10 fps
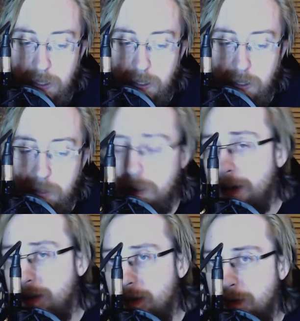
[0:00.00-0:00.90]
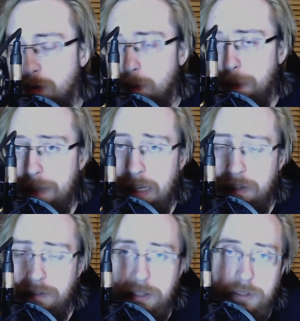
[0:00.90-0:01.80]
Well, I guess I have to talk about the
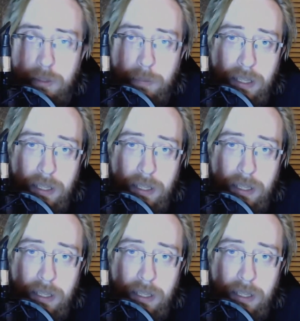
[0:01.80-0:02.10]
elephant in the room.